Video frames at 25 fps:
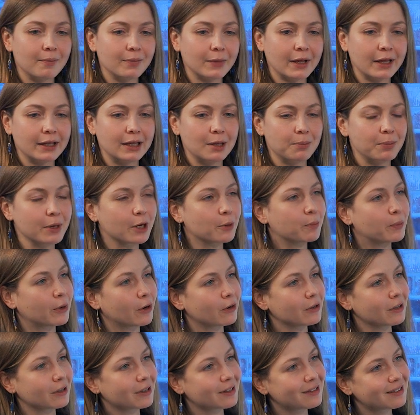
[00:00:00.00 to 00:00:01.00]
at the big
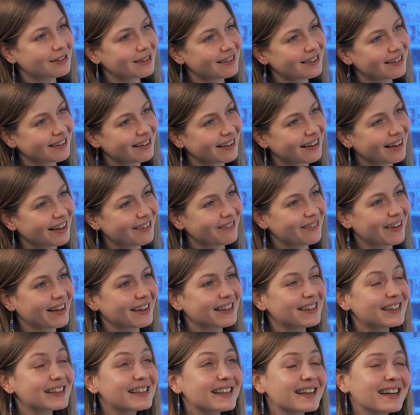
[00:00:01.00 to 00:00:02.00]
product
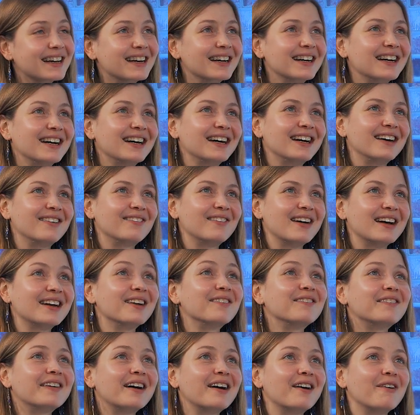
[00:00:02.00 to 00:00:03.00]
event, one
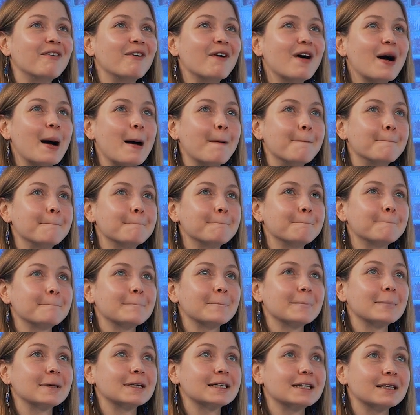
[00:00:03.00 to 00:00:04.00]
of our
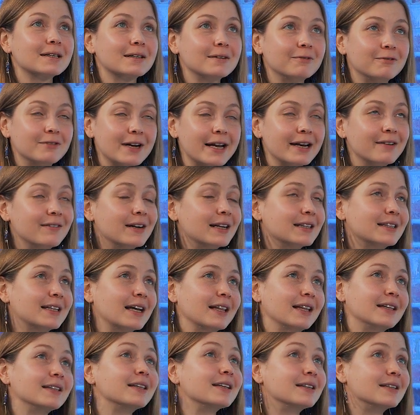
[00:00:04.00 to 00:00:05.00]
very, very
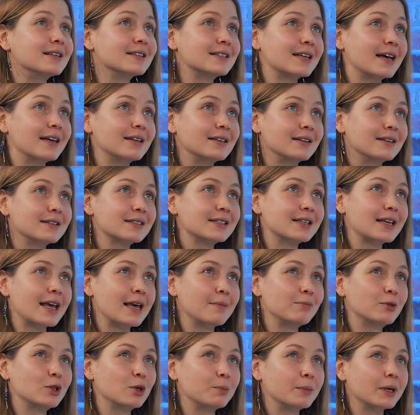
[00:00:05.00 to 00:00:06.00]
talented designers
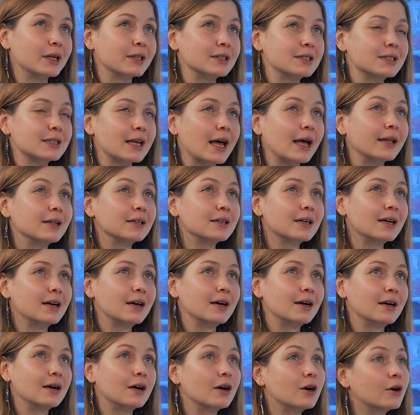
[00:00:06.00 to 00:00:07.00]
came to me and said,
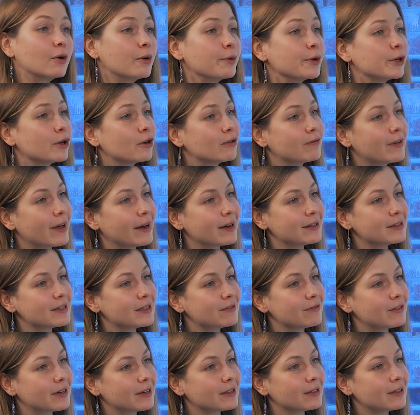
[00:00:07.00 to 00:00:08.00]
oh, you're wearing
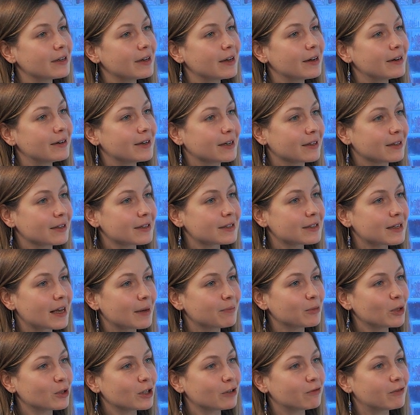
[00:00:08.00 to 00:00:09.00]
different earrings.
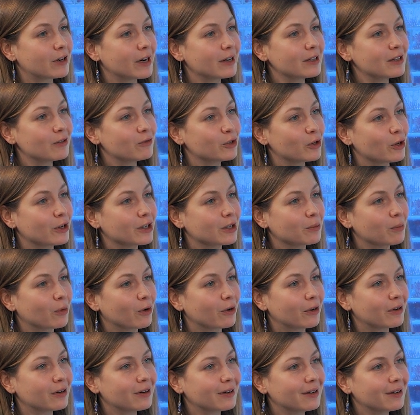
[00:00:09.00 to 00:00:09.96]
I'm not afraid of you anymore.